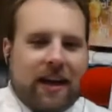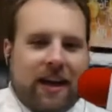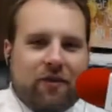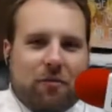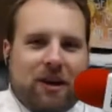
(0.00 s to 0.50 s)

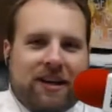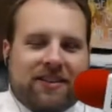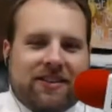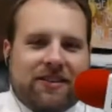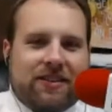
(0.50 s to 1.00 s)
Hey everybody,
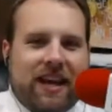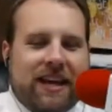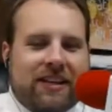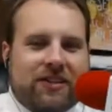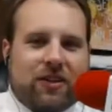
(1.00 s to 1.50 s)
this is
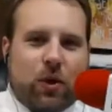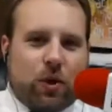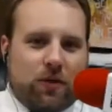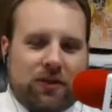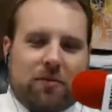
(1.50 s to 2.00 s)
Andy
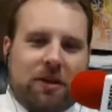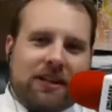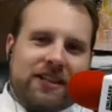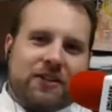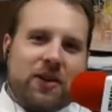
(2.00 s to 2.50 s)
Sokolovich from
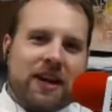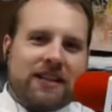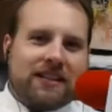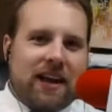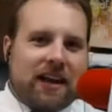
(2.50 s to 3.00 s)

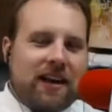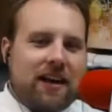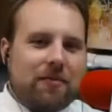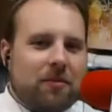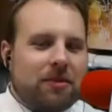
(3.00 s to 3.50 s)

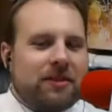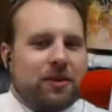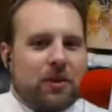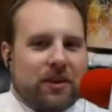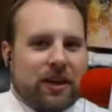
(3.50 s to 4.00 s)
UnleashStrengths.com coming to
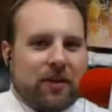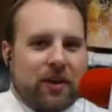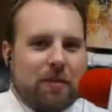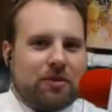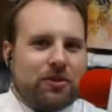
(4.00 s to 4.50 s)
you with another
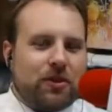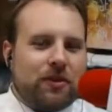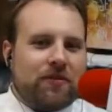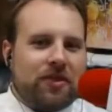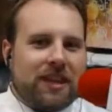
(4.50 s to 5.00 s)
episode
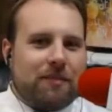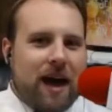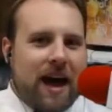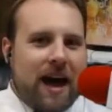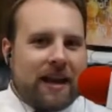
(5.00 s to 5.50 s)
of
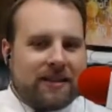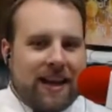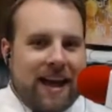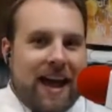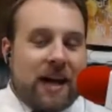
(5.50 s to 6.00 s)
THEME-ADDICTS.
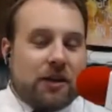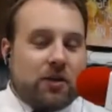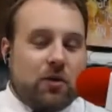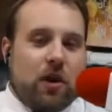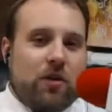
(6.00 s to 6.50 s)
As
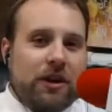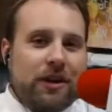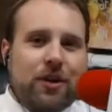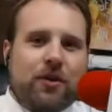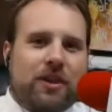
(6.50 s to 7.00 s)
you already
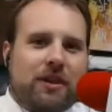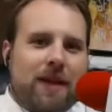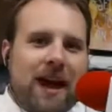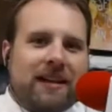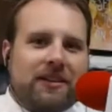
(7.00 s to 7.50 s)
know,
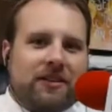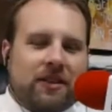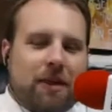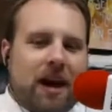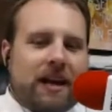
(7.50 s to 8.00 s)
THEME-ADDICTS is
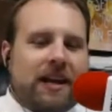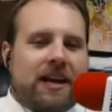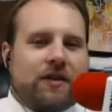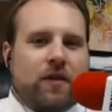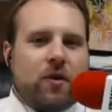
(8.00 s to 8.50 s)
a
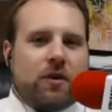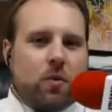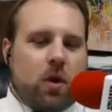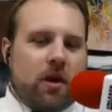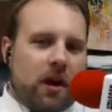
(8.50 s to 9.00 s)
podcast focused
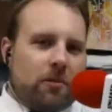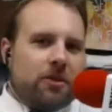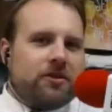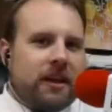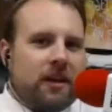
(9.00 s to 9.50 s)

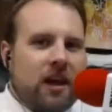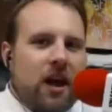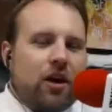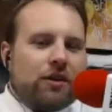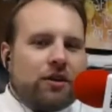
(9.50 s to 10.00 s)
100%
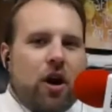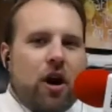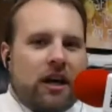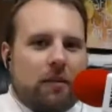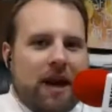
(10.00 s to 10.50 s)
on
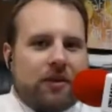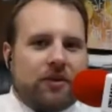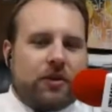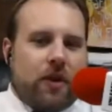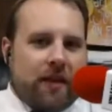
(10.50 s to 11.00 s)
talking about
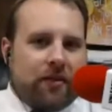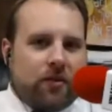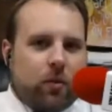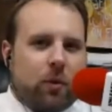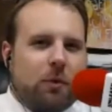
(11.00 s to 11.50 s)

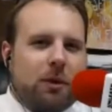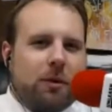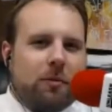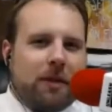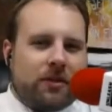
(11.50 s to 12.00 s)
strengths. What do we
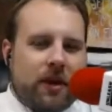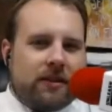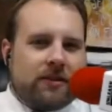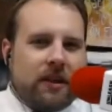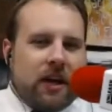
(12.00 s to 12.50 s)
mean by
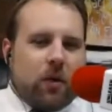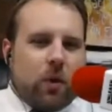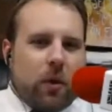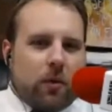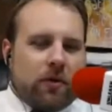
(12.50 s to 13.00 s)
strengths?
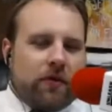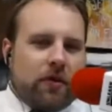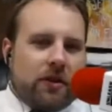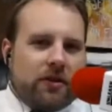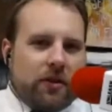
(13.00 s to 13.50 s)
Well, we're
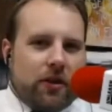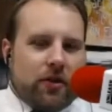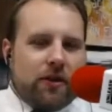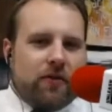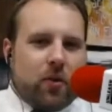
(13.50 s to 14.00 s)
referring to the
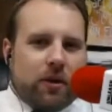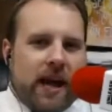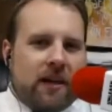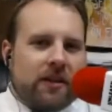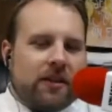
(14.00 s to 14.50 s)
34
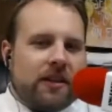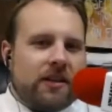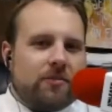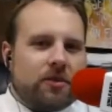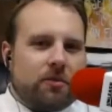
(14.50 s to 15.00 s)
talent
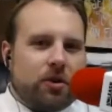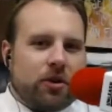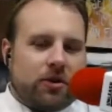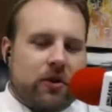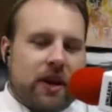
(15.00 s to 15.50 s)
themes in the book
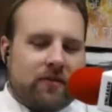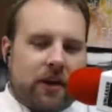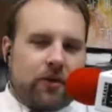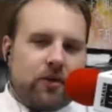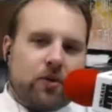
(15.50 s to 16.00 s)

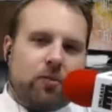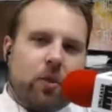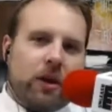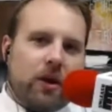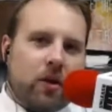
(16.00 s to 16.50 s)
StrengthsFinder
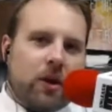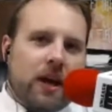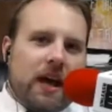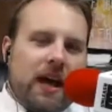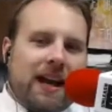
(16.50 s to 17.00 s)
2.0.
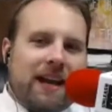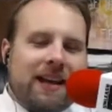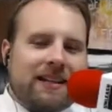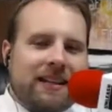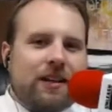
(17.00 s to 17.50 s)
And I
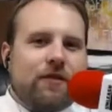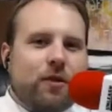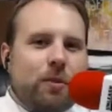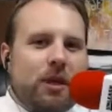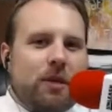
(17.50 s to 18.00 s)
like to
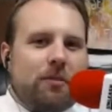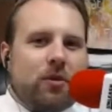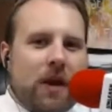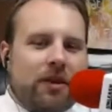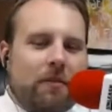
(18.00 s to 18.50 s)
interview people
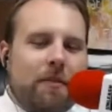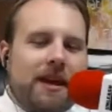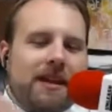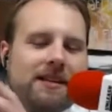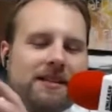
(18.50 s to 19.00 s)
who have an
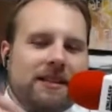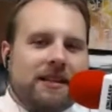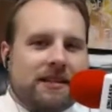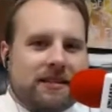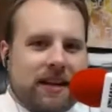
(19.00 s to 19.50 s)
amazing
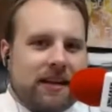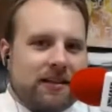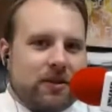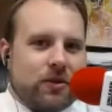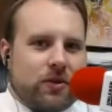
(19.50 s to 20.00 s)
insight
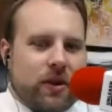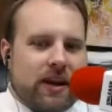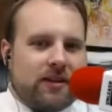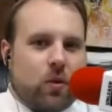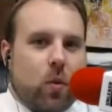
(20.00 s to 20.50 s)
into those
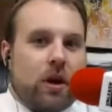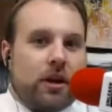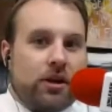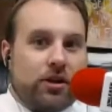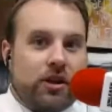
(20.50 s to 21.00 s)
strengths and
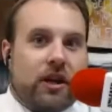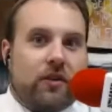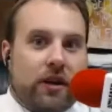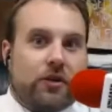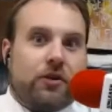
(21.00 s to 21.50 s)
want to share
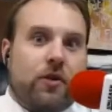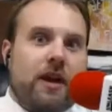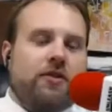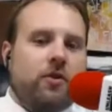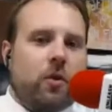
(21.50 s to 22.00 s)
their
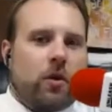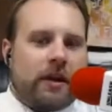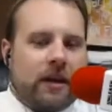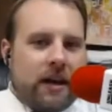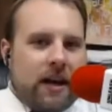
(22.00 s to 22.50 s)
strength
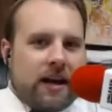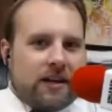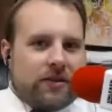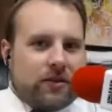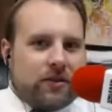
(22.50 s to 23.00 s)
story.
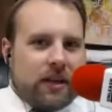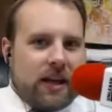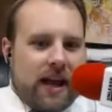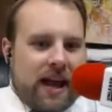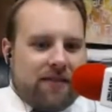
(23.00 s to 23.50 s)
So
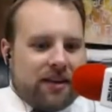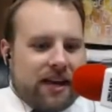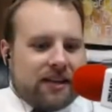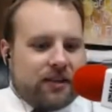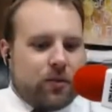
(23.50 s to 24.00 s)
today I have a
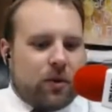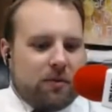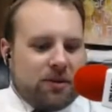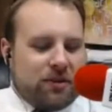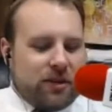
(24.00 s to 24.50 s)
guest with me,
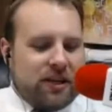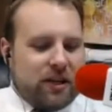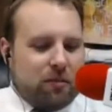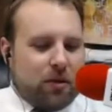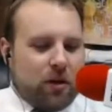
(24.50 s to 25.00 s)
Mr.
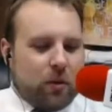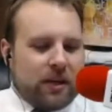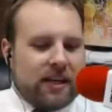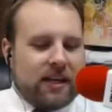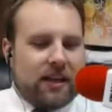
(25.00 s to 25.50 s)
Keith Baldwin.
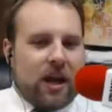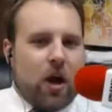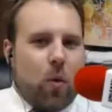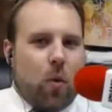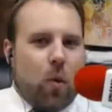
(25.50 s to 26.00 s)
Keith,
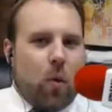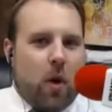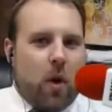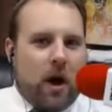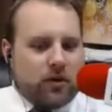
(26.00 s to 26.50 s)
why
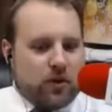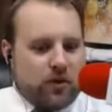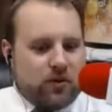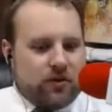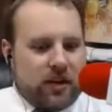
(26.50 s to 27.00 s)
don't you
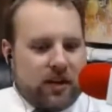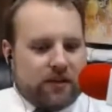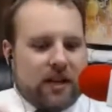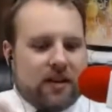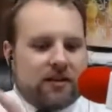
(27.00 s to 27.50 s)
introduce
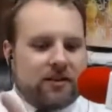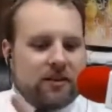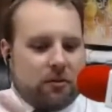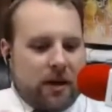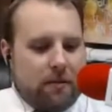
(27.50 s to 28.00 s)
yourself, tell
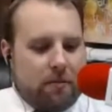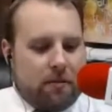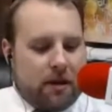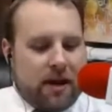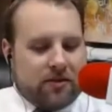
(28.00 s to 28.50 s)
us a little
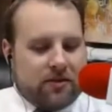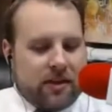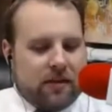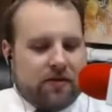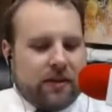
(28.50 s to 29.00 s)
bit about
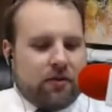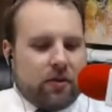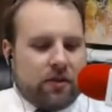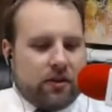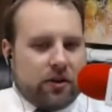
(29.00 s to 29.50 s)
yourself, and then
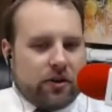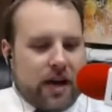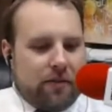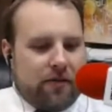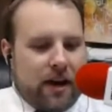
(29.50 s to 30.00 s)
reveal your
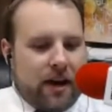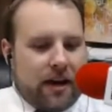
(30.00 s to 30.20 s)
top 5.